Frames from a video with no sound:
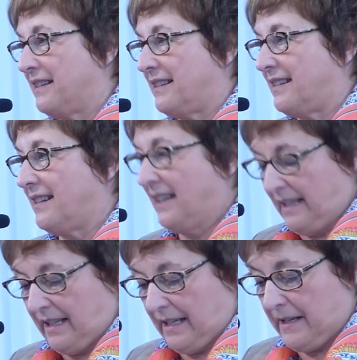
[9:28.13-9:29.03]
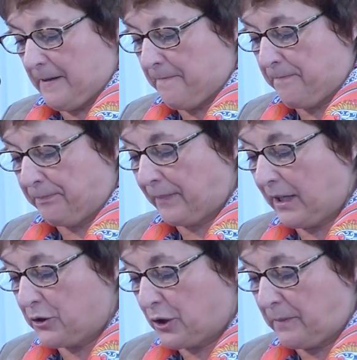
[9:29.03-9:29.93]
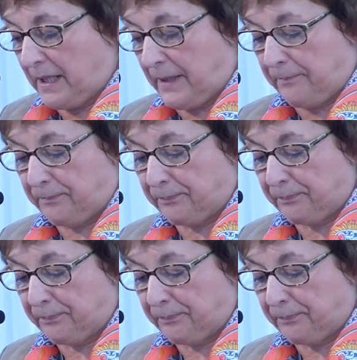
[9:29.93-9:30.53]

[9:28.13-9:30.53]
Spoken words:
and in Germany.